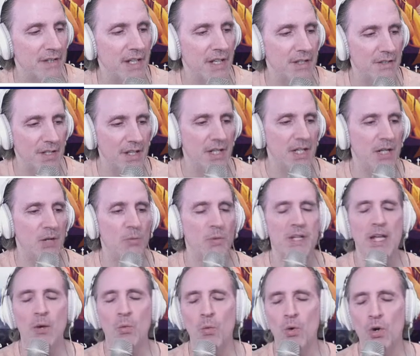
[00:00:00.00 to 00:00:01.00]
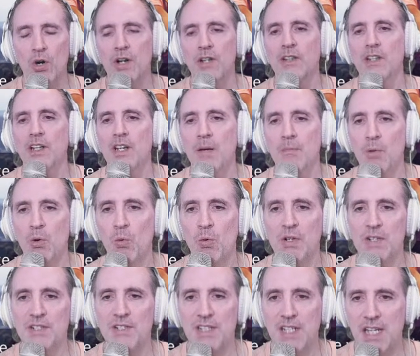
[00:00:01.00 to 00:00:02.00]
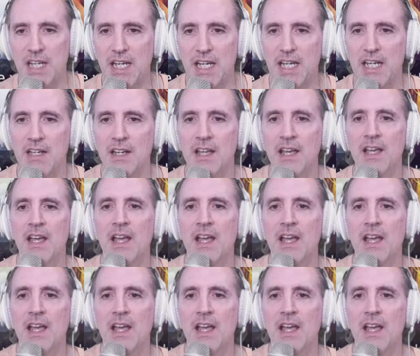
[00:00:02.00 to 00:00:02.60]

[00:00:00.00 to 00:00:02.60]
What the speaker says: they did it when they weren't the number 1 seed.